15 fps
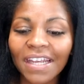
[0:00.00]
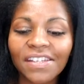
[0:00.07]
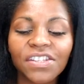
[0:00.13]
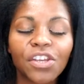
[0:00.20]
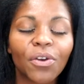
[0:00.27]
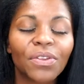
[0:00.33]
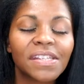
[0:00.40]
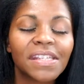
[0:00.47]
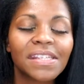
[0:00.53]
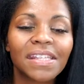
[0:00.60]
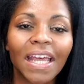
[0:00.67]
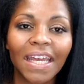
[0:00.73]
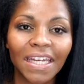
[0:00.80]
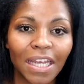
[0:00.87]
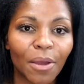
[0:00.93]
So this is
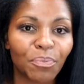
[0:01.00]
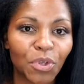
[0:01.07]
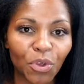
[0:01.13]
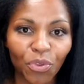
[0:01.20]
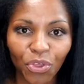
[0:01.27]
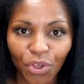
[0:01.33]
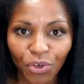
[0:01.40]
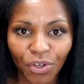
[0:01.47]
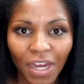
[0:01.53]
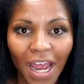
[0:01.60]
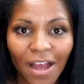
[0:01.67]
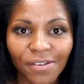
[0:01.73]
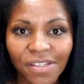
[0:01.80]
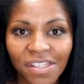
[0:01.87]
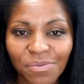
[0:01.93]
lighting up your third
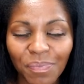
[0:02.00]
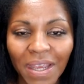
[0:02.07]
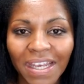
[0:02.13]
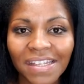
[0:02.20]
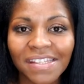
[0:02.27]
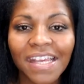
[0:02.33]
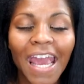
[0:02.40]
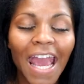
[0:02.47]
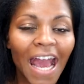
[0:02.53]
house space.